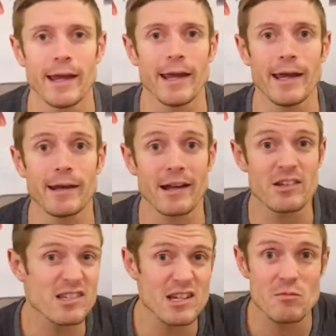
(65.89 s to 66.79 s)
And I
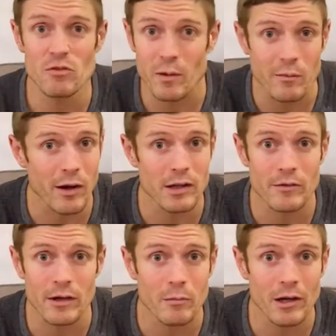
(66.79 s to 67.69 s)
just didn't move my body
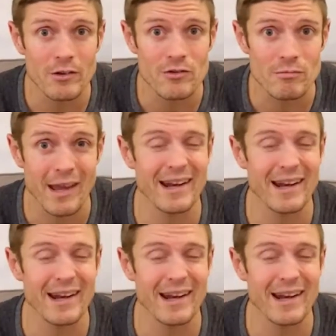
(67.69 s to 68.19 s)
very much.